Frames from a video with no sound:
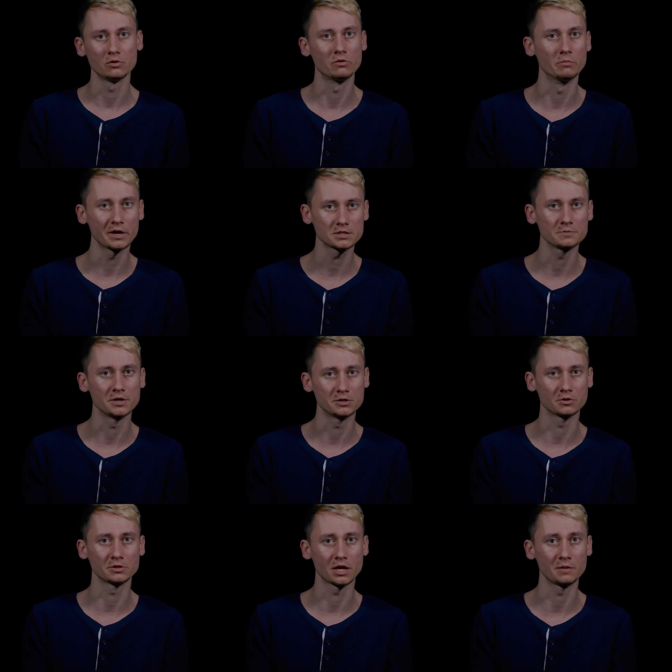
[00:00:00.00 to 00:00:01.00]
we
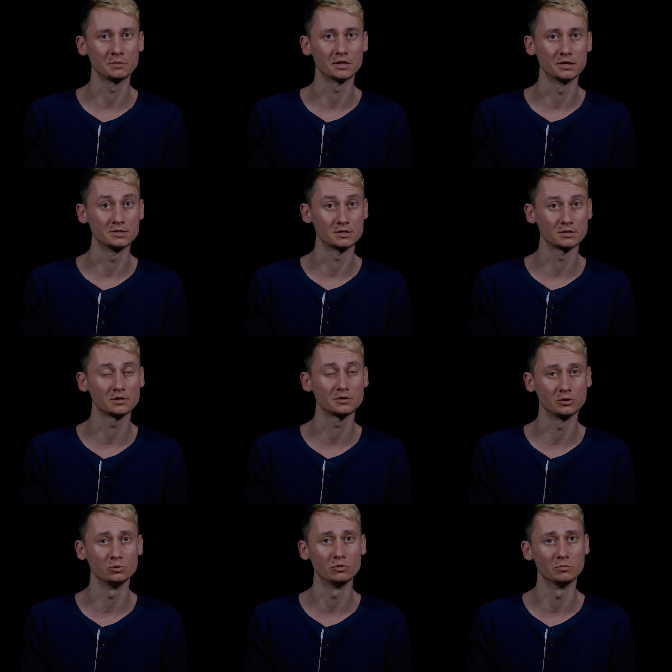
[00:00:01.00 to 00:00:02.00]
maximize your time because it's
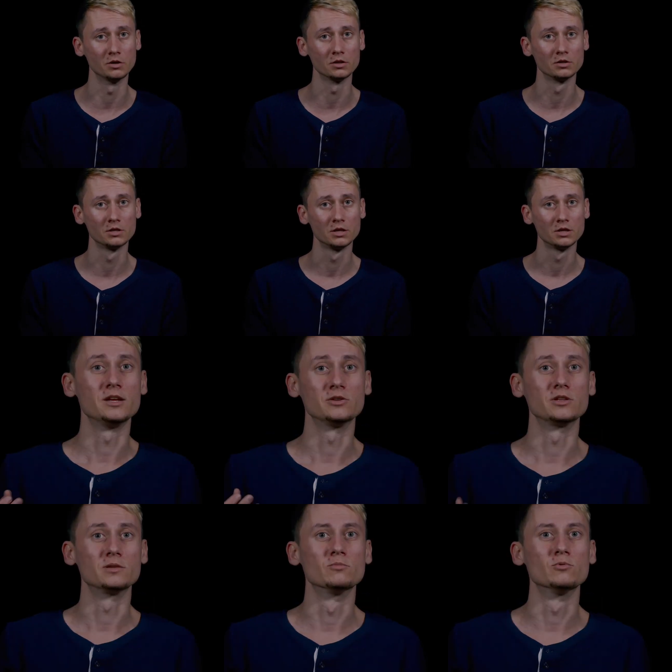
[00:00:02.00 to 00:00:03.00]
non-renewable. You
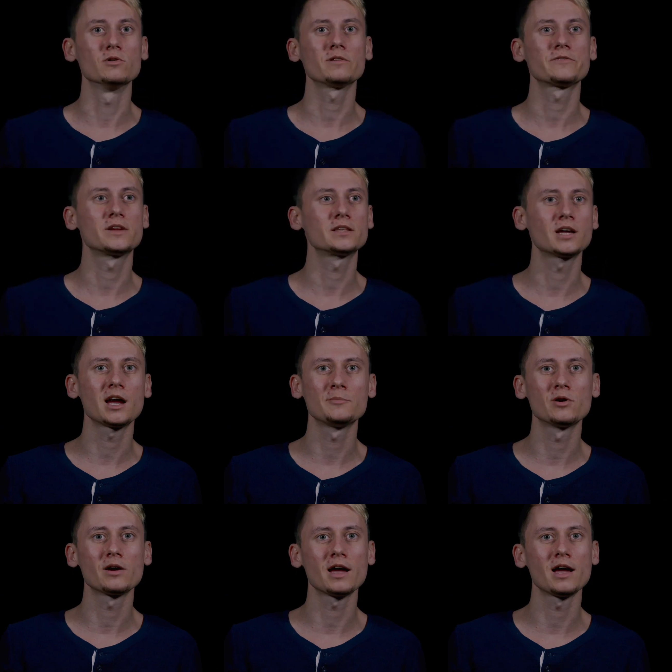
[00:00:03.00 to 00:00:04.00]
know, the more free
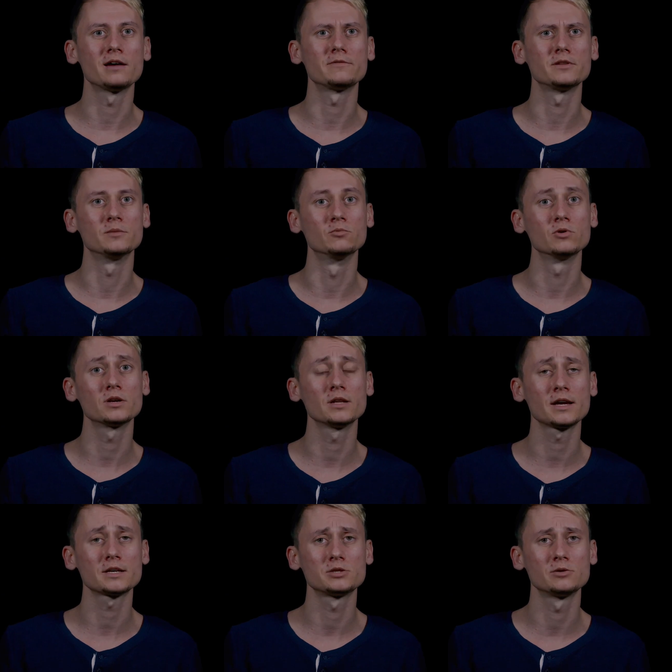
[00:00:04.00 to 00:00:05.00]
time you have and the more
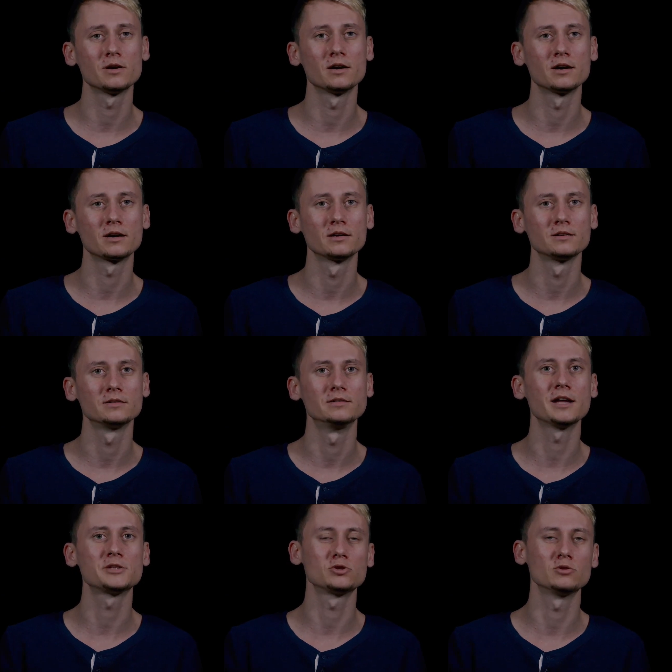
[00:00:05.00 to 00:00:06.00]
relaxed you are,
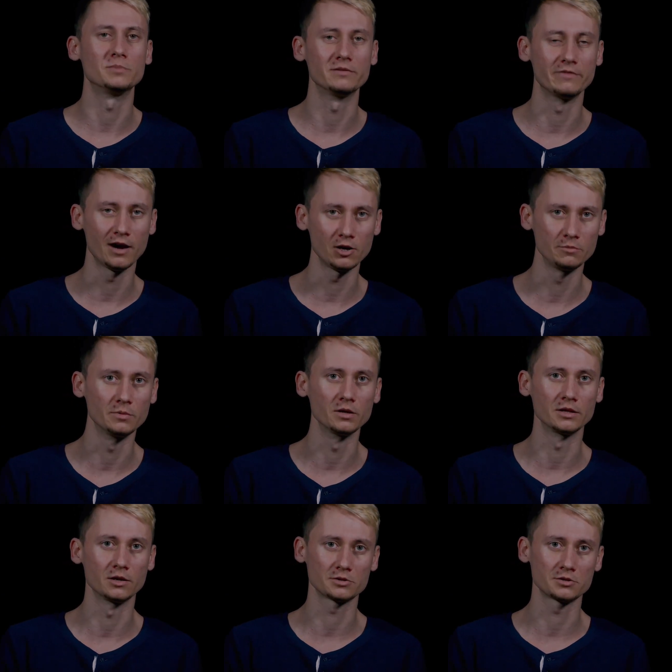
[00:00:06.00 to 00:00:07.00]
that should be
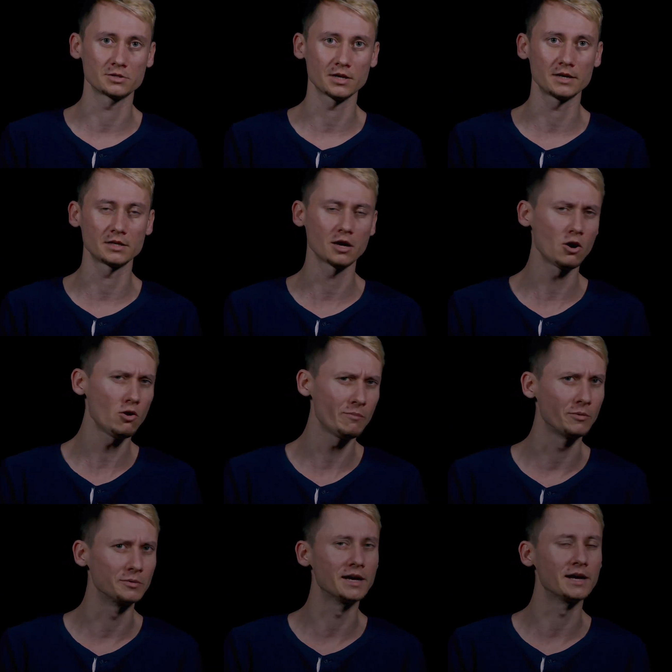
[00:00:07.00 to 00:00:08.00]
valuable in our society. How about